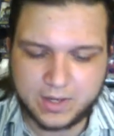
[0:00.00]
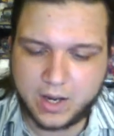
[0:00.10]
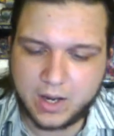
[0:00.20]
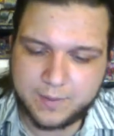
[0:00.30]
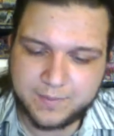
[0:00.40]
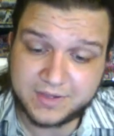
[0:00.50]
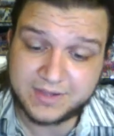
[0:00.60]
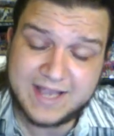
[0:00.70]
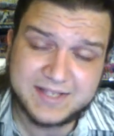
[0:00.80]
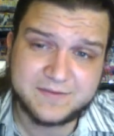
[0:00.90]
The
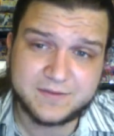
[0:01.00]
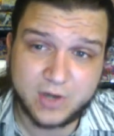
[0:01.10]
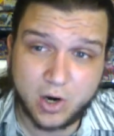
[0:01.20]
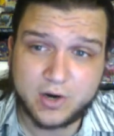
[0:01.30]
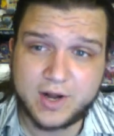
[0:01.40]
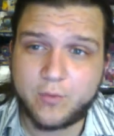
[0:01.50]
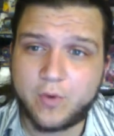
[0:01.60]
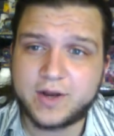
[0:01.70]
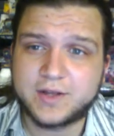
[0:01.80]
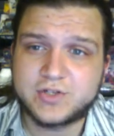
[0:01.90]
last card I
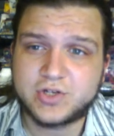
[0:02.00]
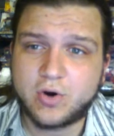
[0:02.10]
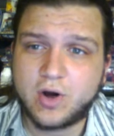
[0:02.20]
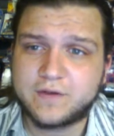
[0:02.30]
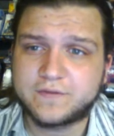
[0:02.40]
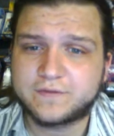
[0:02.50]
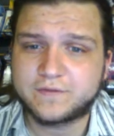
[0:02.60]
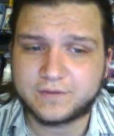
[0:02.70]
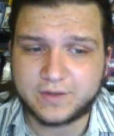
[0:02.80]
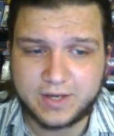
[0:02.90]
want to show
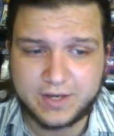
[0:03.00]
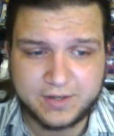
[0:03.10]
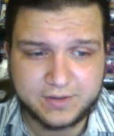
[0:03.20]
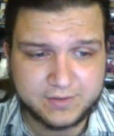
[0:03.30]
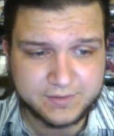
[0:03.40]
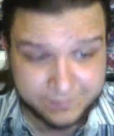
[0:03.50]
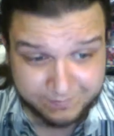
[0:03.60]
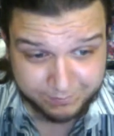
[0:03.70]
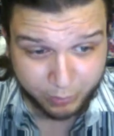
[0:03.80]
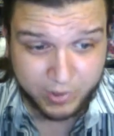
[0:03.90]
off and
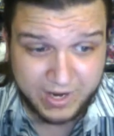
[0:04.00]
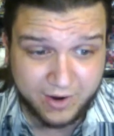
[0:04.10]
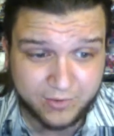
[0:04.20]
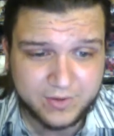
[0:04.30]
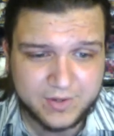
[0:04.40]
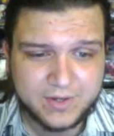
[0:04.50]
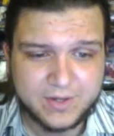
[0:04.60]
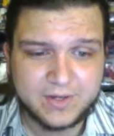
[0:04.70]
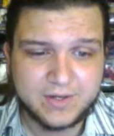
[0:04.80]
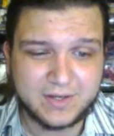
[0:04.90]
point out,
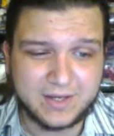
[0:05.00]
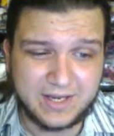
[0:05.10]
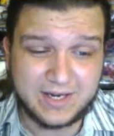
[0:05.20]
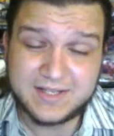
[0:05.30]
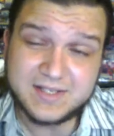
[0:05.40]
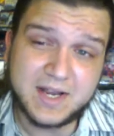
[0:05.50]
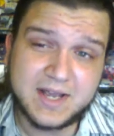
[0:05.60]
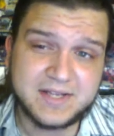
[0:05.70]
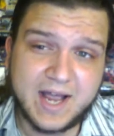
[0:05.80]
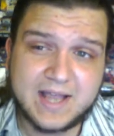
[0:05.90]
it isn't
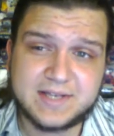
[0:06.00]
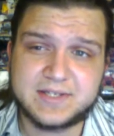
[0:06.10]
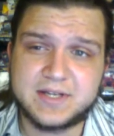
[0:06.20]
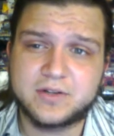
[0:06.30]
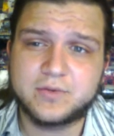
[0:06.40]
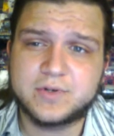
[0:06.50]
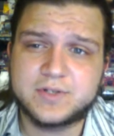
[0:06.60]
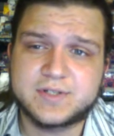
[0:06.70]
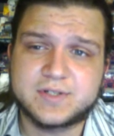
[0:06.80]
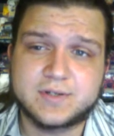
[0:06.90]
as high as the other
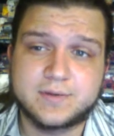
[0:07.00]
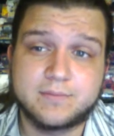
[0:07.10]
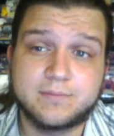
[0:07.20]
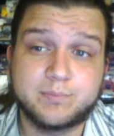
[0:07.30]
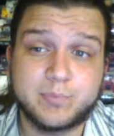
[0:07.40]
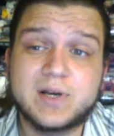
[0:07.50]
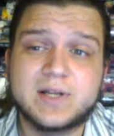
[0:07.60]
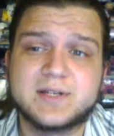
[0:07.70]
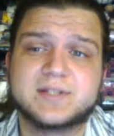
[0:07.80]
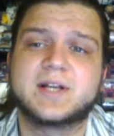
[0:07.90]
ones, but
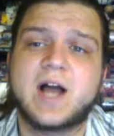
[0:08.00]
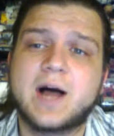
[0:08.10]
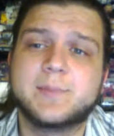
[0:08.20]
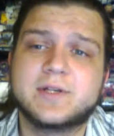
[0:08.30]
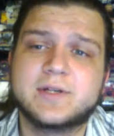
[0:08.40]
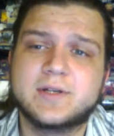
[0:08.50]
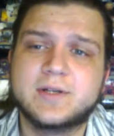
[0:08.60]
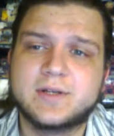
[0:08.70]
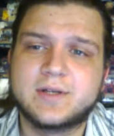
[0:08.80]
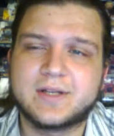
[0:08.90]
it is a common,
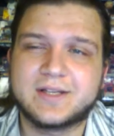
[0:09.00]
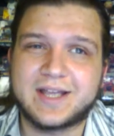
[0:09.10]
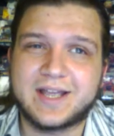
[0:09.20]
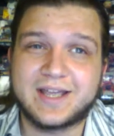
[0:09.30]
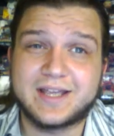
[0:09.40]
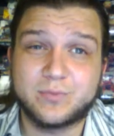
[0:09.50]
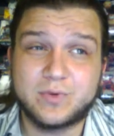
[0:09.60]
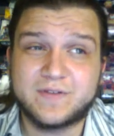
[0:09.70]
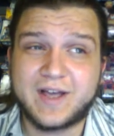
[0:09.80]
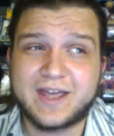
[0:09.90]
and
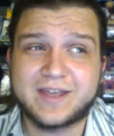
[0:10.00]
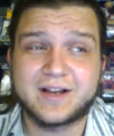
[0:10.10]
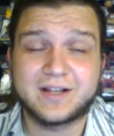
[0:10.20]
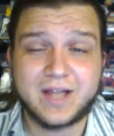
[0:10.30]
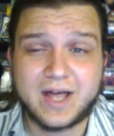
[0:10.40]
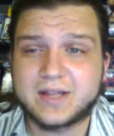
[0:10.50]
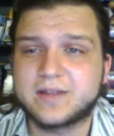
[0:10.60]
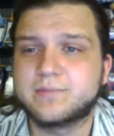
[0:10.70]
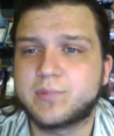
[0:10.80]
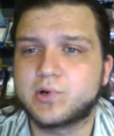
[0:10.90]
we've had a lot of
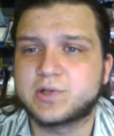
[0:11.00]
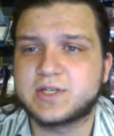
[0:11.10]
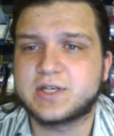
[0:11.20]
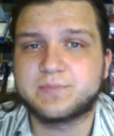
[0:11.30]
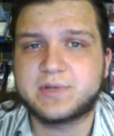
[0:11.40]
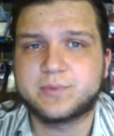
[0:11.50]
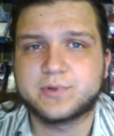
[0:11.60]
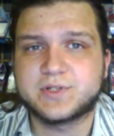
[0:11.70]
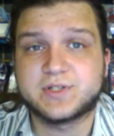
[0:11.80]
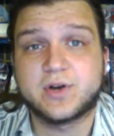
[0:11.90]
them bulked in and
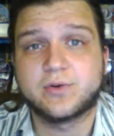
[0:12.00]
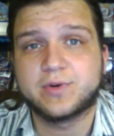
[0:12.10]
people just don't